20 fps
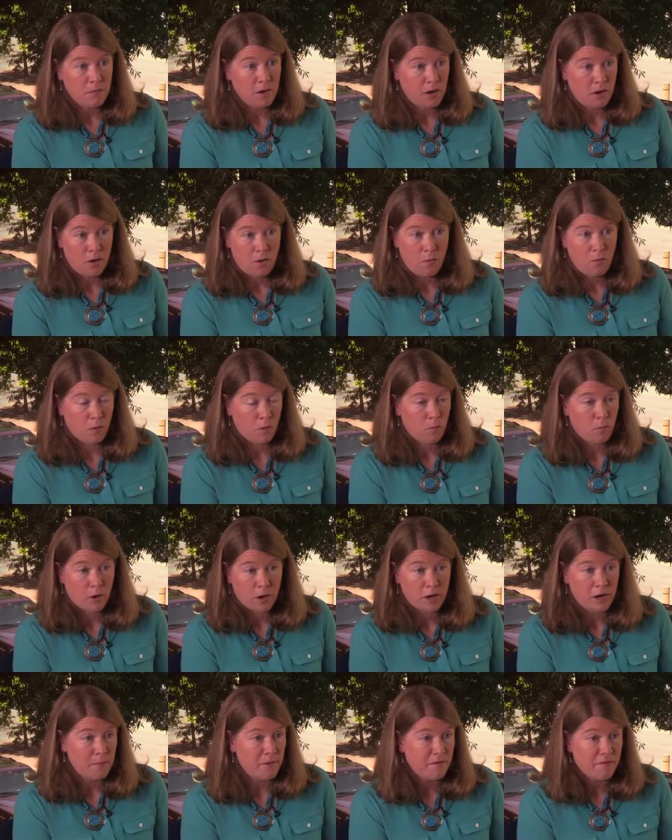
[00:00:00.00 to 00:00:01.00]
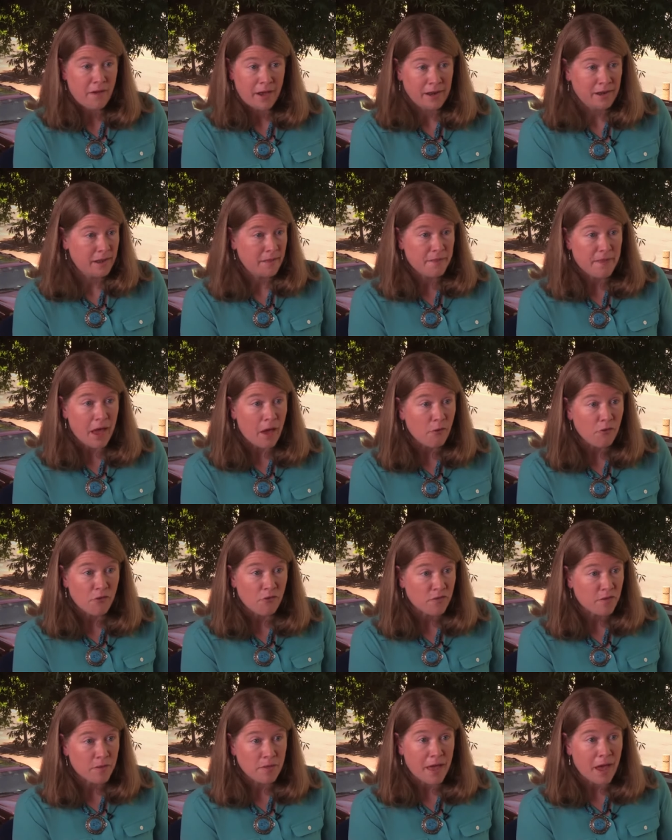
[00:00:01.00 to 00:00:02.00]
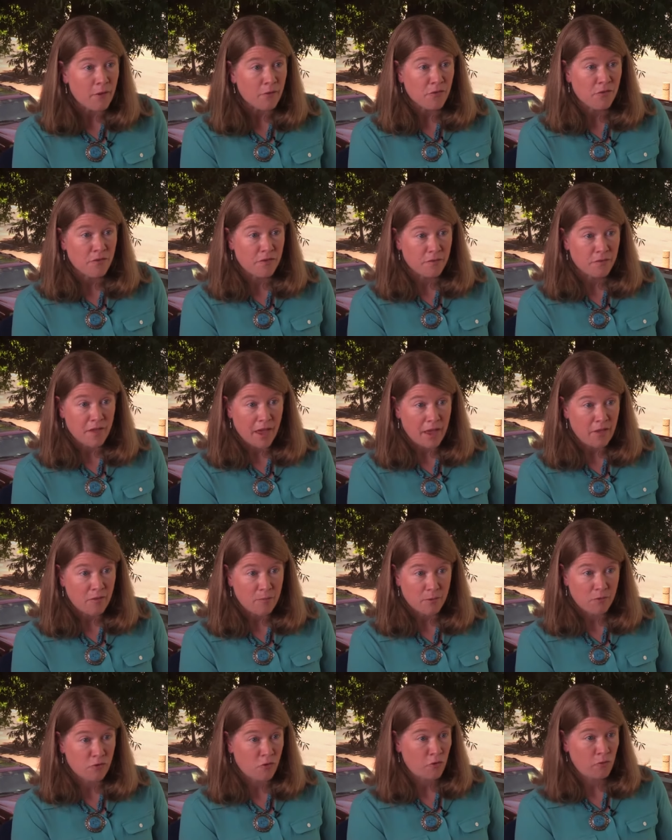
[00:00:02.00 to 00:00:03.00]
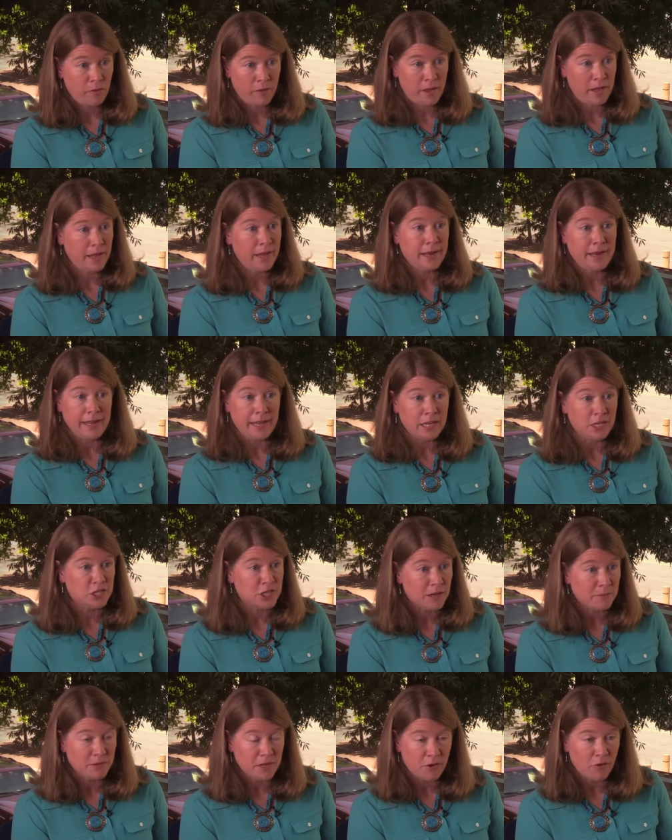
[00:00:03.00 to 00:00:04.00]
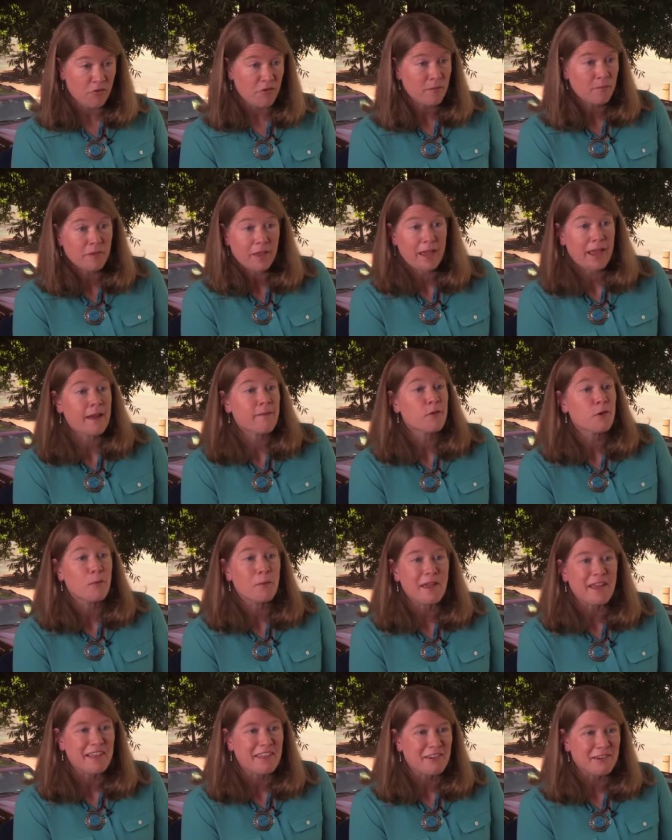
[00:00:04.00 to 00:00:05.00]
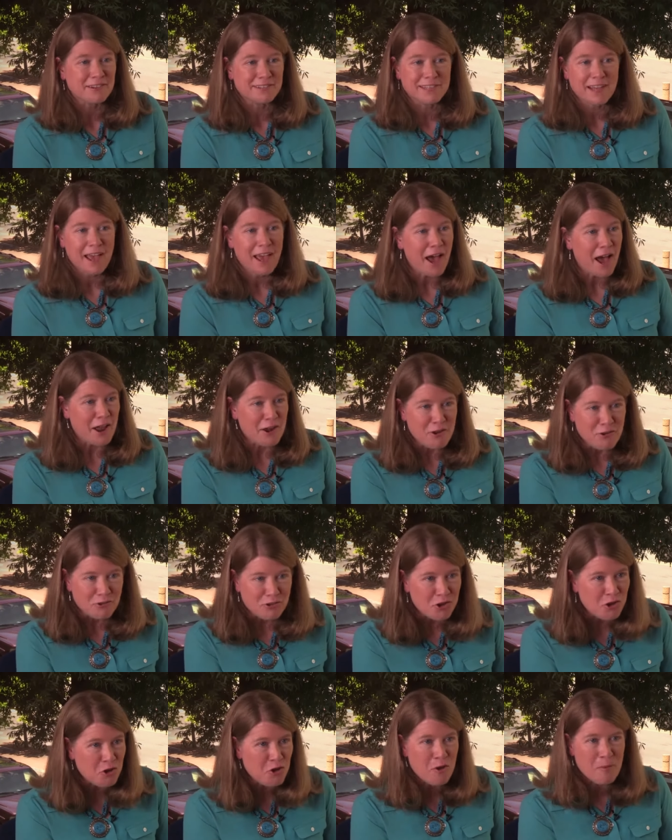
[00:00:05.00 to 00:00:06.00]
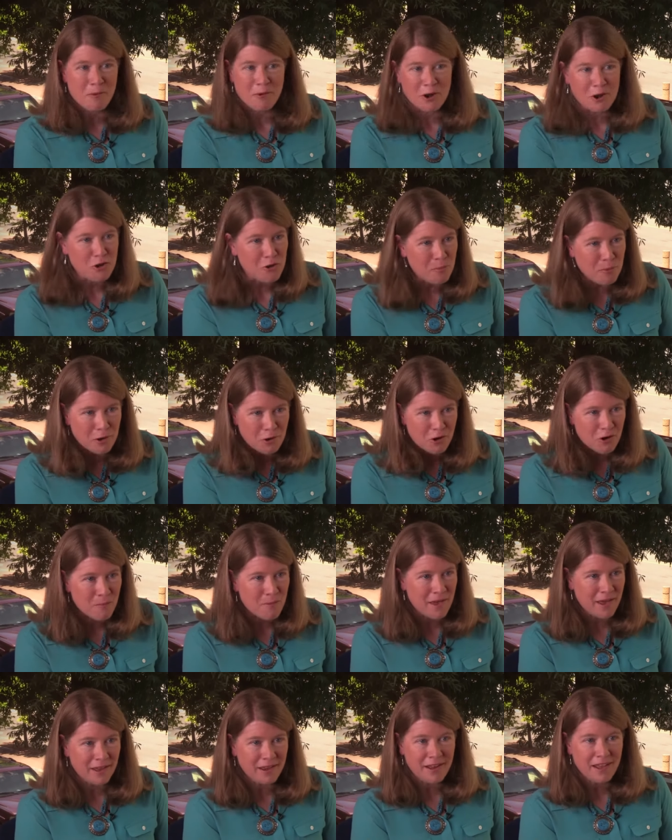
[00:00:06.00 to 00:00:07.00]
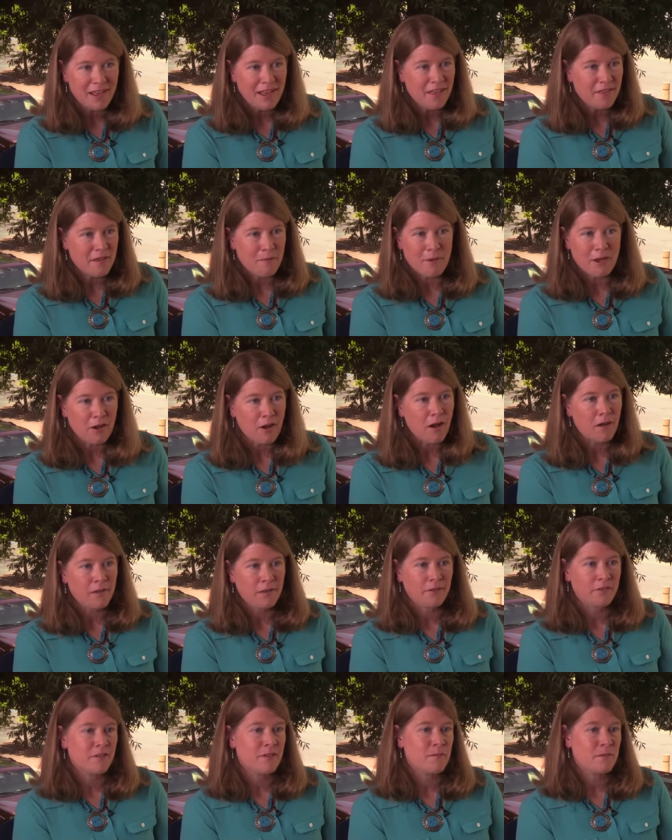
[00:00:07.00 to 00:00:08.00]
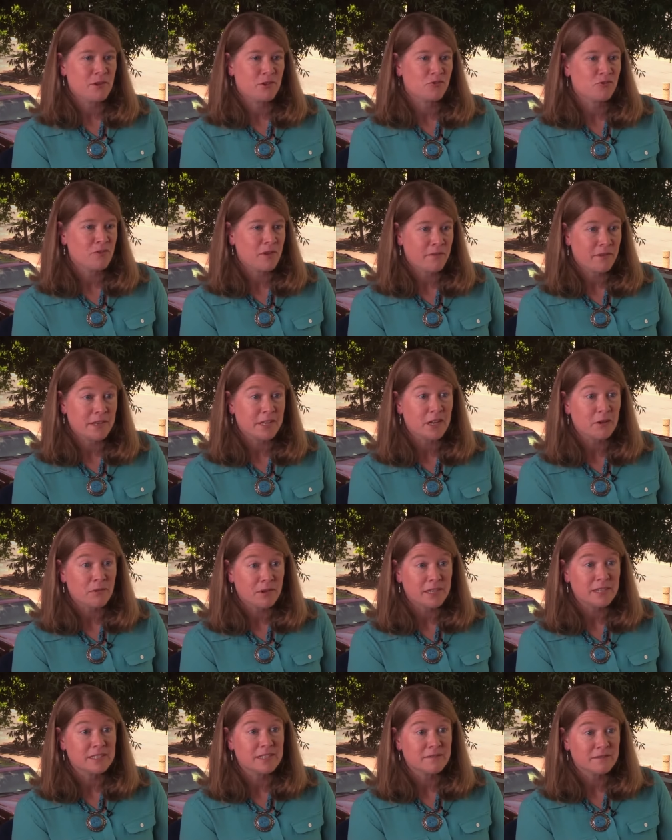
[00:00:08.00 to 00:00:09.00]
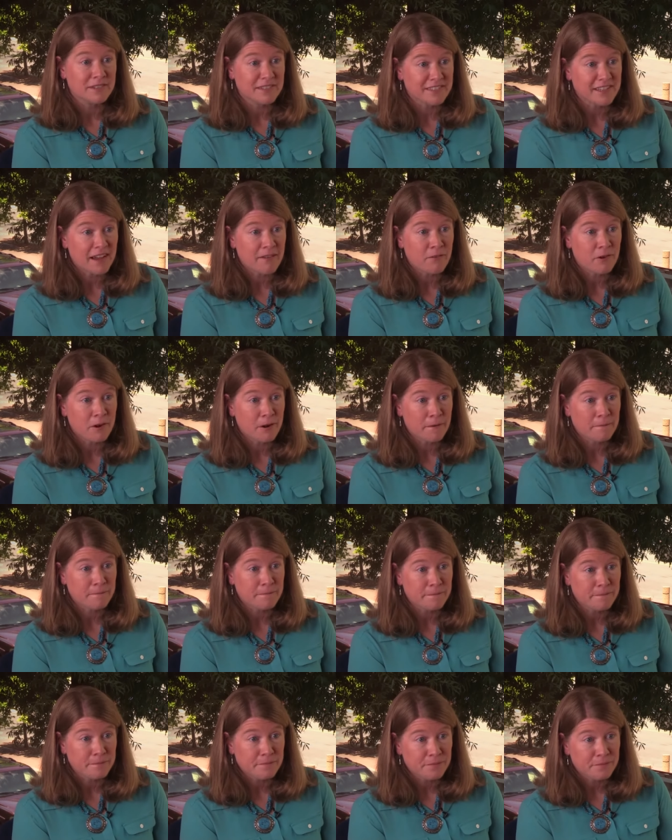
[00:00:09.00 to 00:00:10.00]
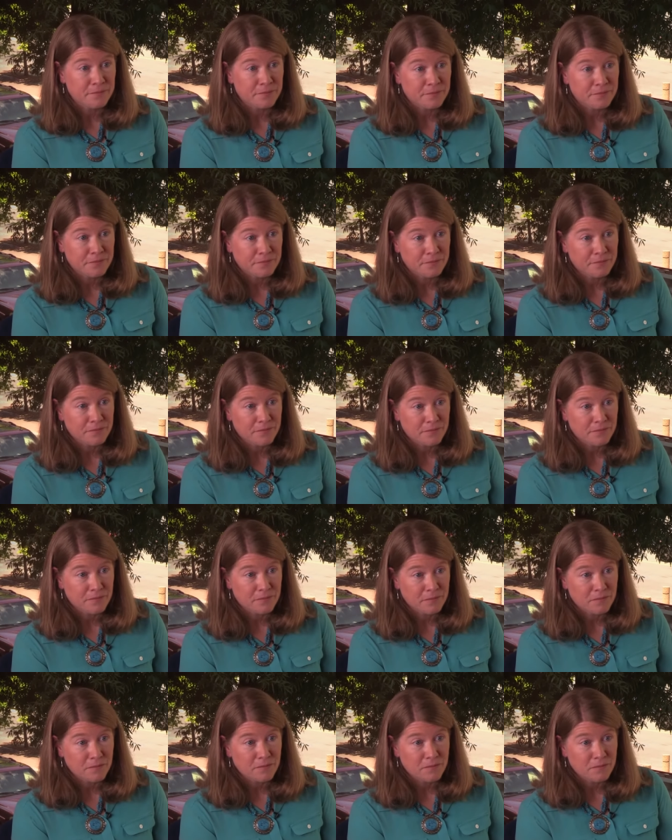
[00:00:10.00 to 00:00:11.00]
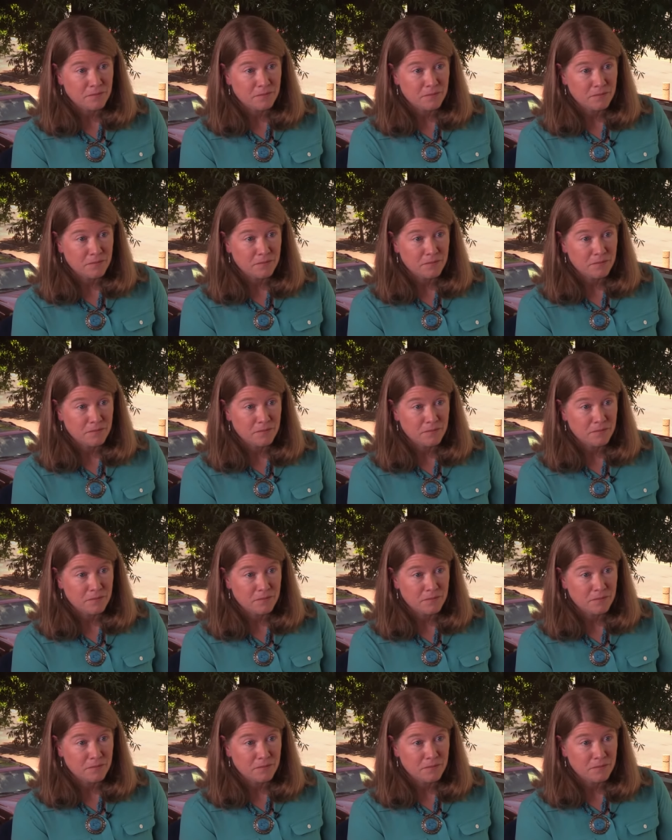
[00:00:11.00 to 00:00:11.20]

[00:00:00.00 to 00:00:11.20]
you know, we're, we're going to be finding thousands and thousands of sites. But certainly in Egypt, it seems like every week there's a new tomb or a new pyramid that my colleagues in the Ministry of Antiquities have discovered. And, and when you see them